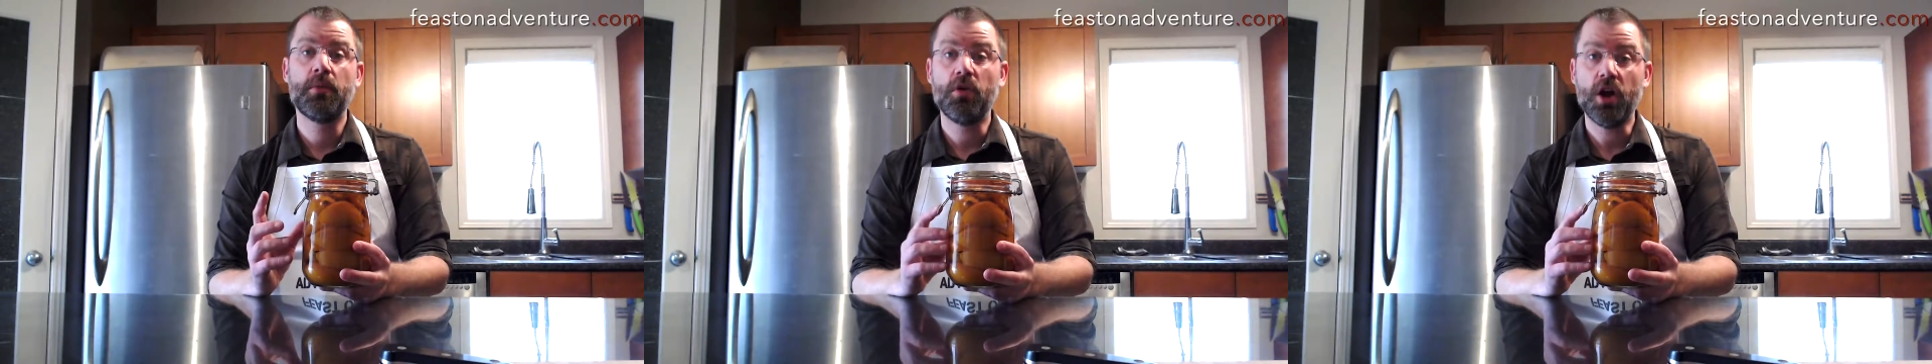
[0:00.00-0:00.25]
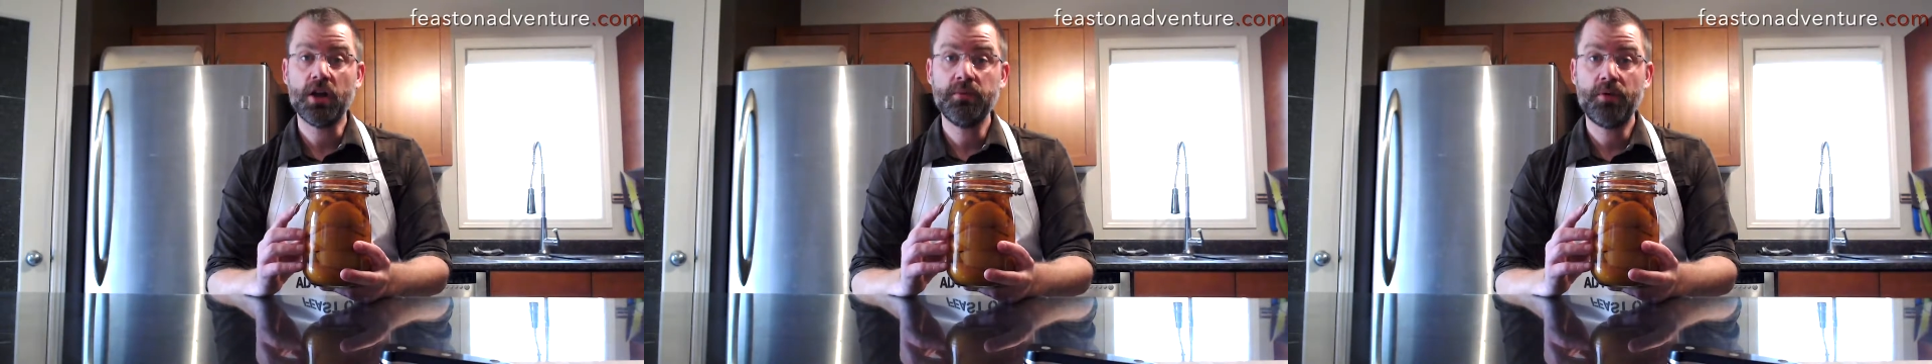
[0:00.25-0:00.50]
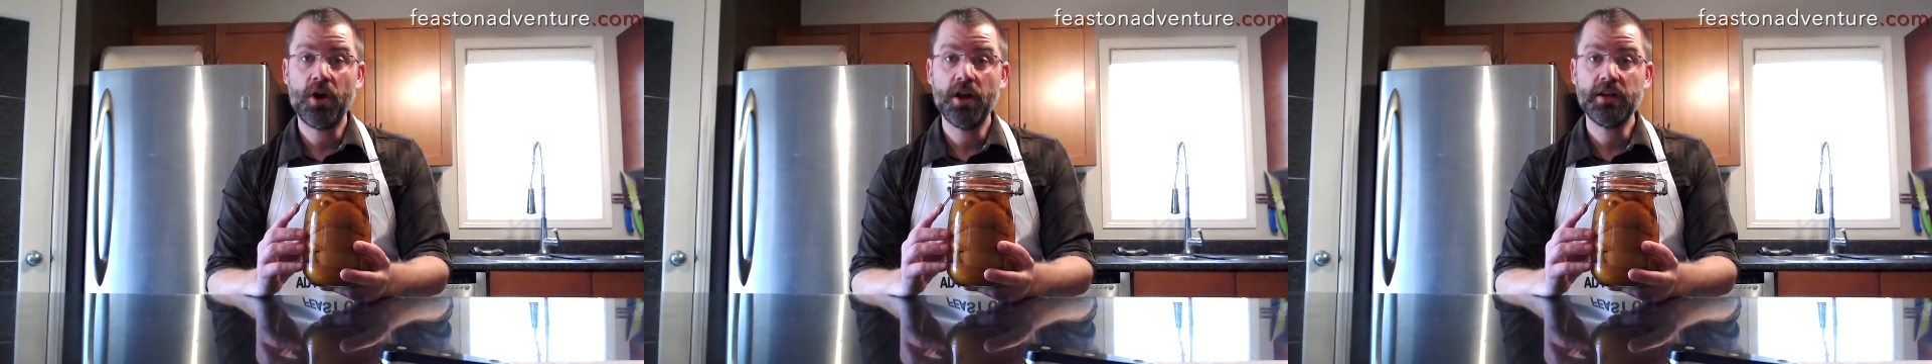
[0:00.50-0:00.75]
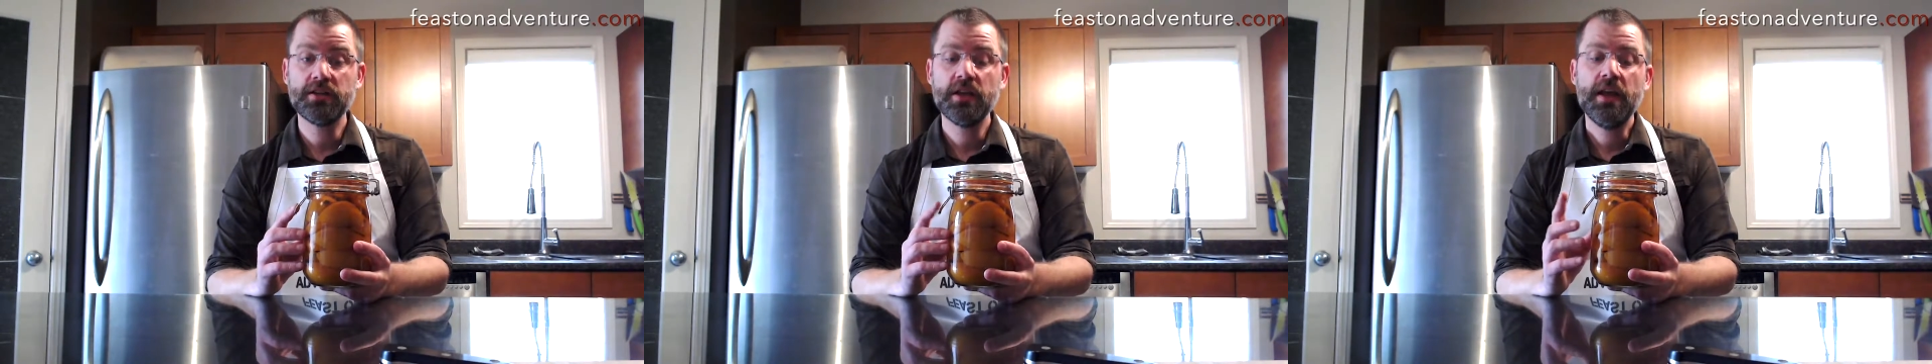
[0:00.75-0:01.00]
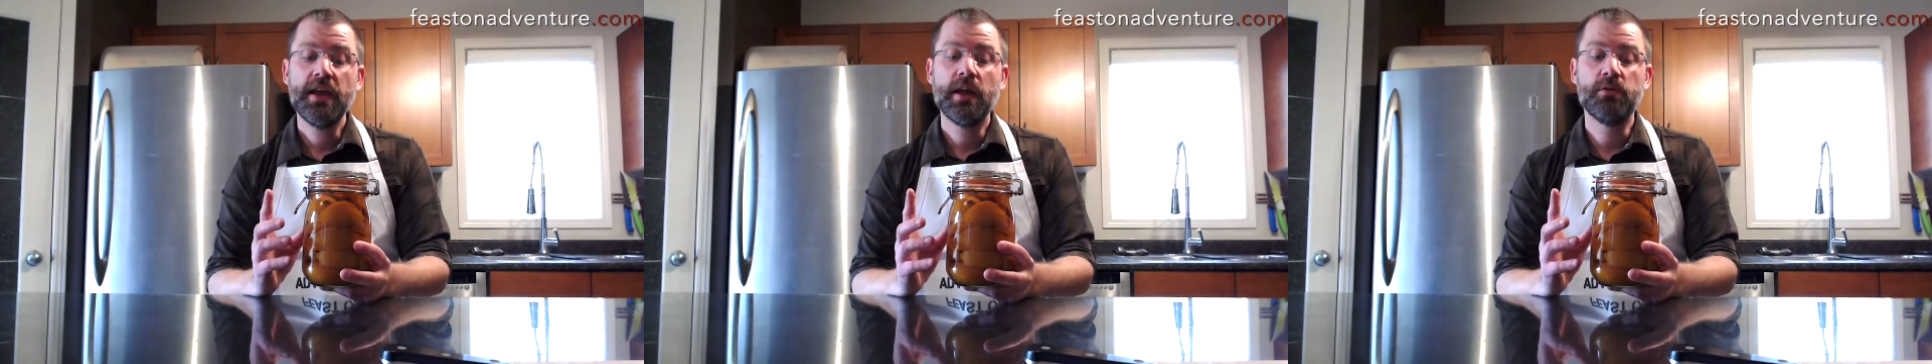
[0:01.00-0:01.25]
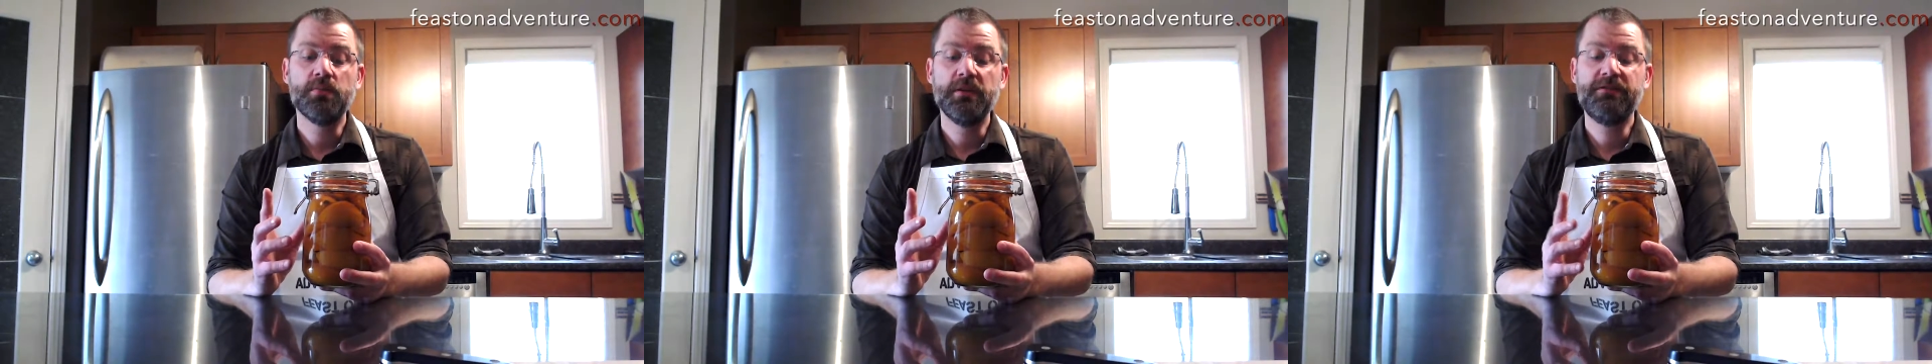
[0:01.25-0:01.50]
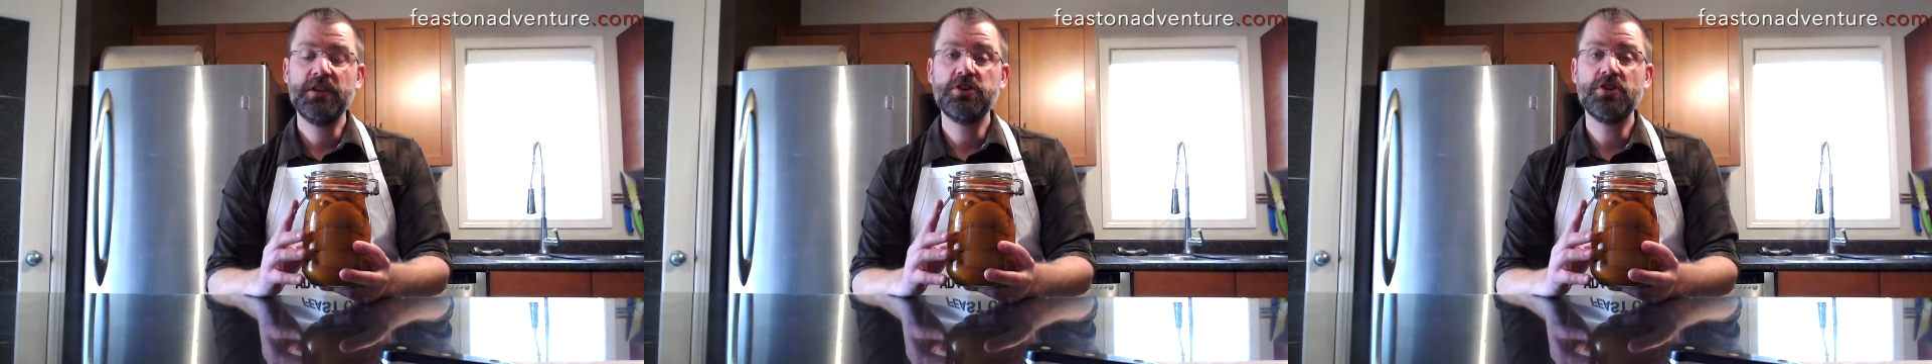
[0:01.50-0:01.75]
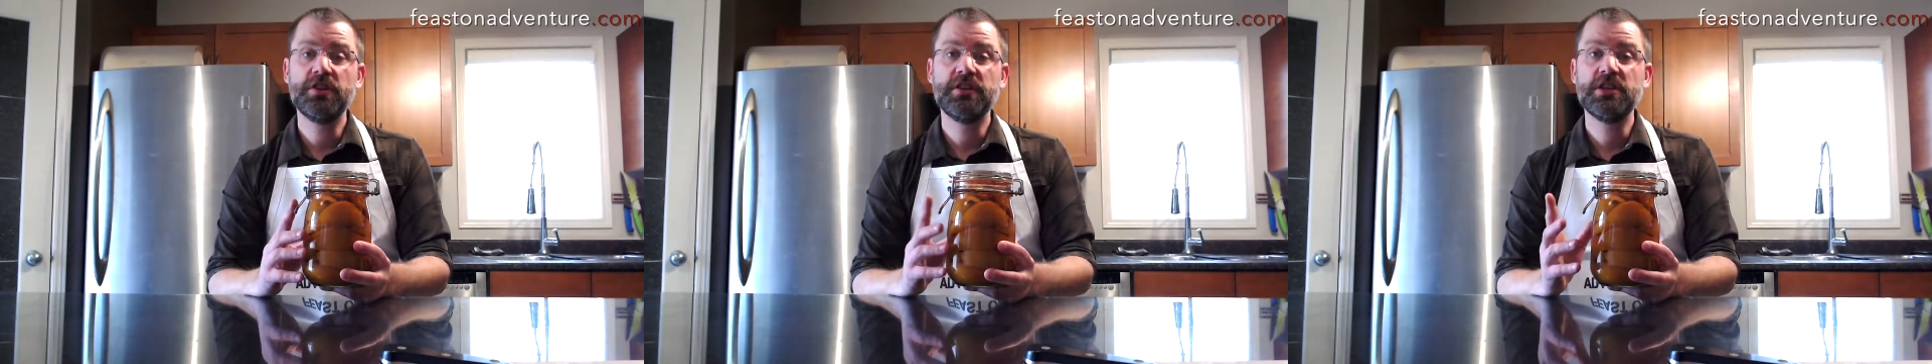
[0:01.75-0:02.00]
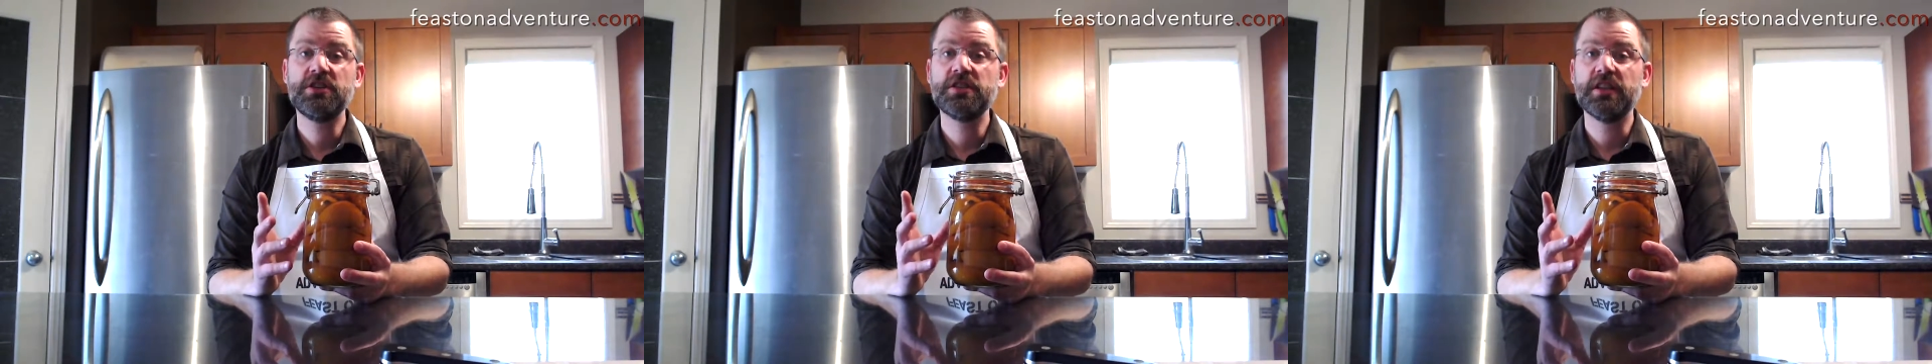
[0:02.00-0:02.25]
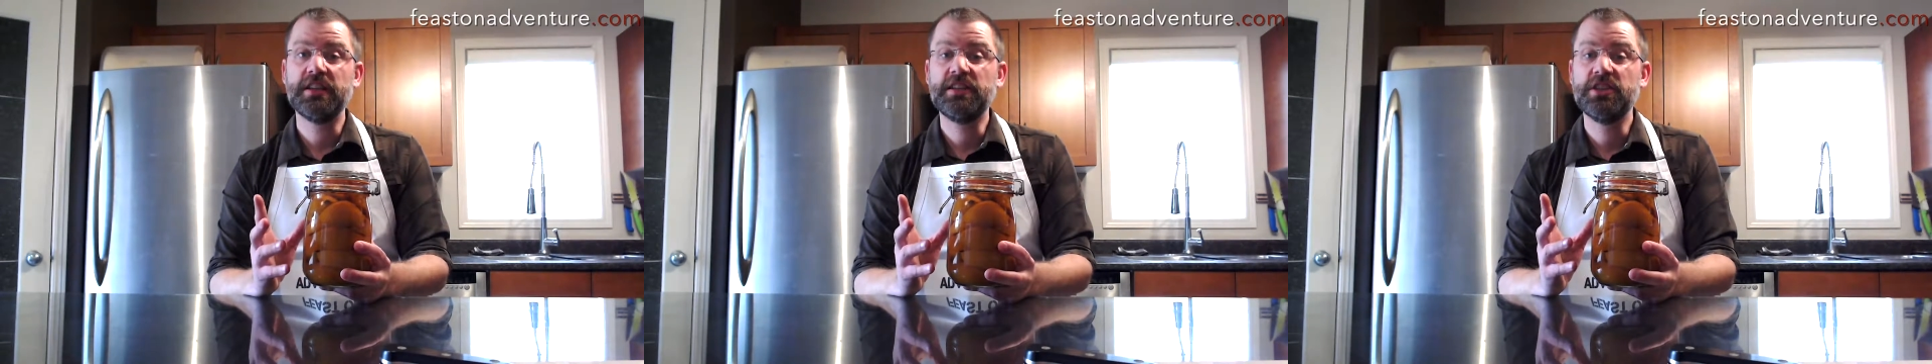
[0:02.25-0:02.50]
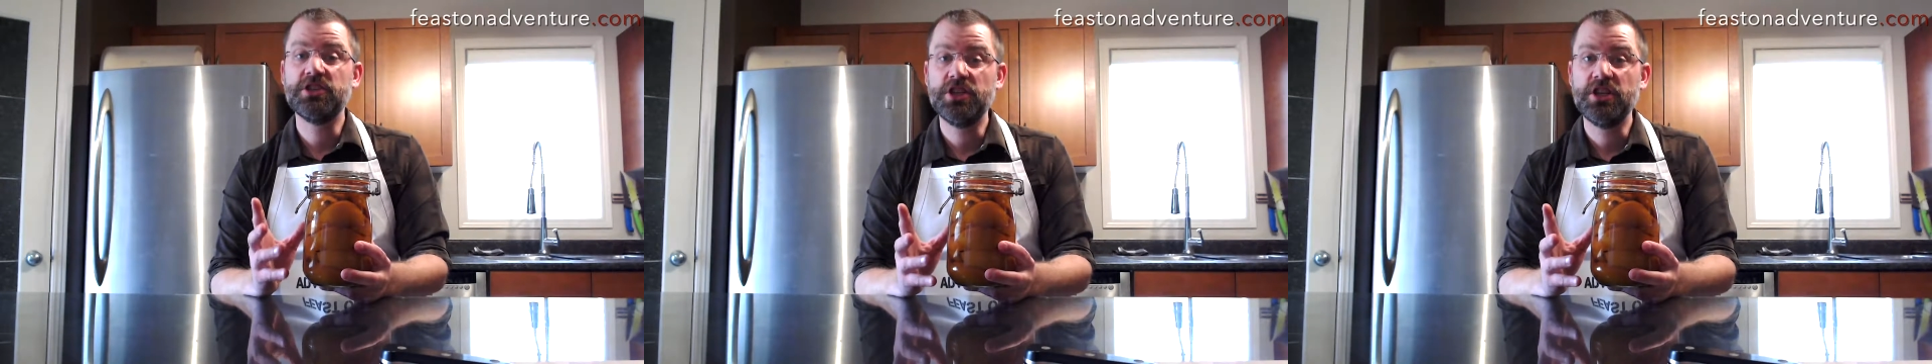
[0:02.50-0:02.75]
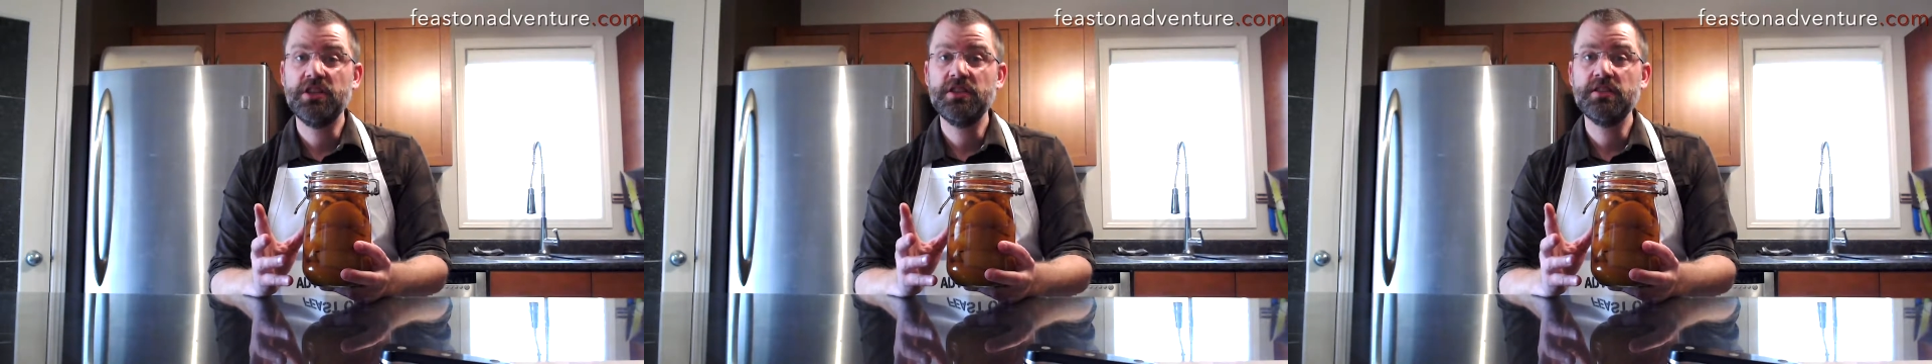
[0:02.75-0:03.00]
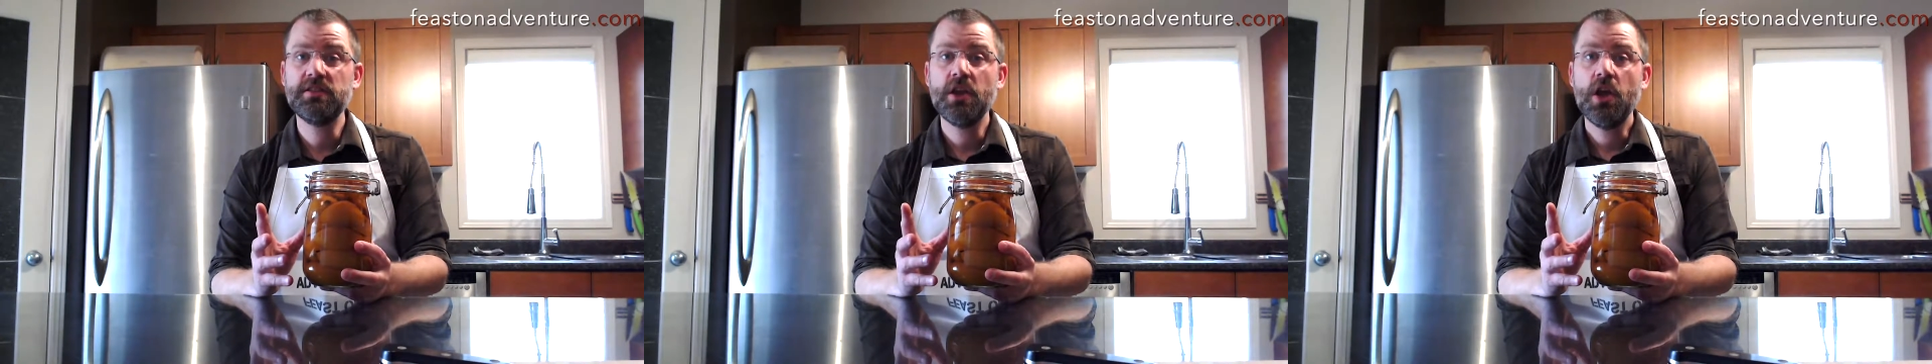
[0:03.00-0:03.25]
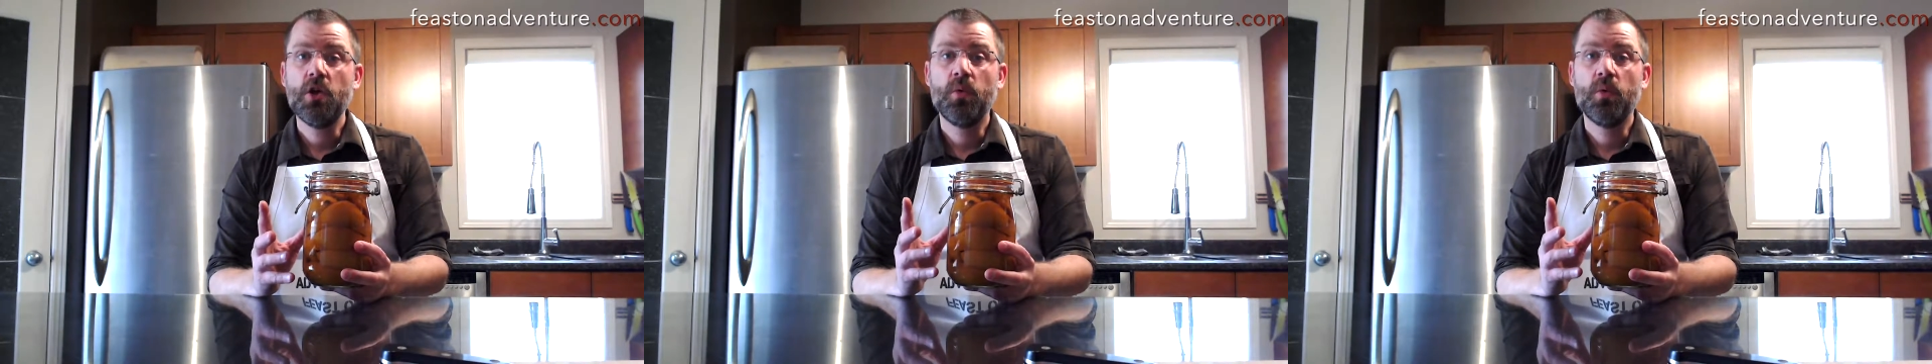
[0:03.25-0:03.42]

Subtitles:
a Moroccan product and would be featured in dishes like tagines,